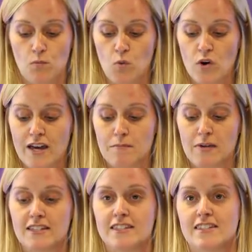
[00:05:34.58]
What that
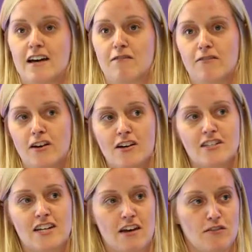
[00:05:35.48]
means is that
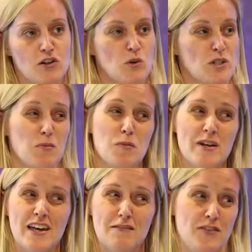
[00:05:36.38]
first ever quarter,
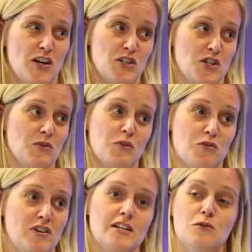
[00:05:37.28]
probably that first 2 or
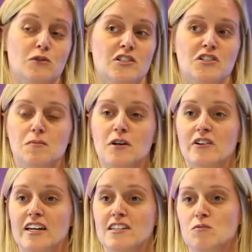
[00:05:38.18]
3 quarters, to be
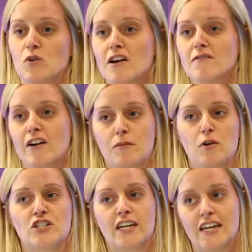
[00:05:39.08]
honest, were very
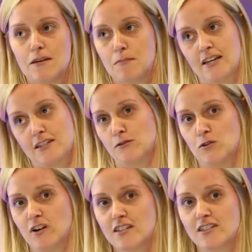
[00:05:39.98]
much guinea pigs
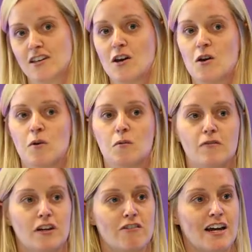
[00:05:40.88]
for us. We were
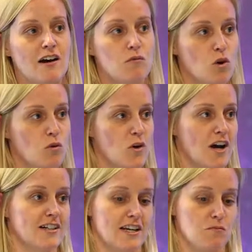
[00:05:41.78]
figuring out what
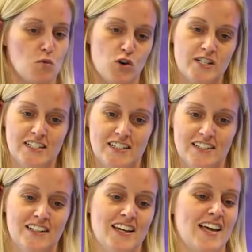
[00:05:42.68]
worked and what
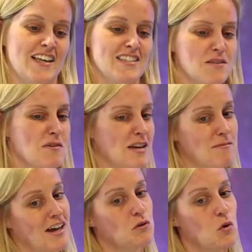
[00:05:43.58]
didn't, and some of them
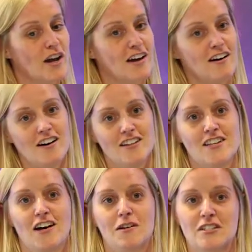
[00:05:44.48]
had quite a hard
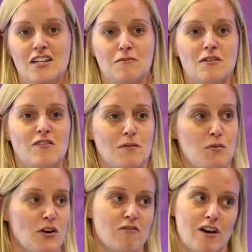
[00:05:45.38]
time in terms of their
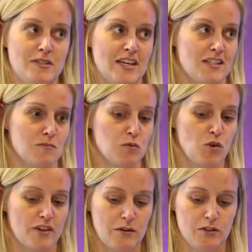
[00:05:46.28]
programme setup and
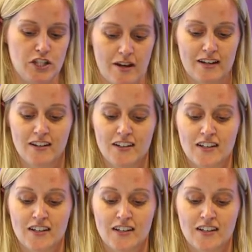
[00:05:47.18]
what they were doing,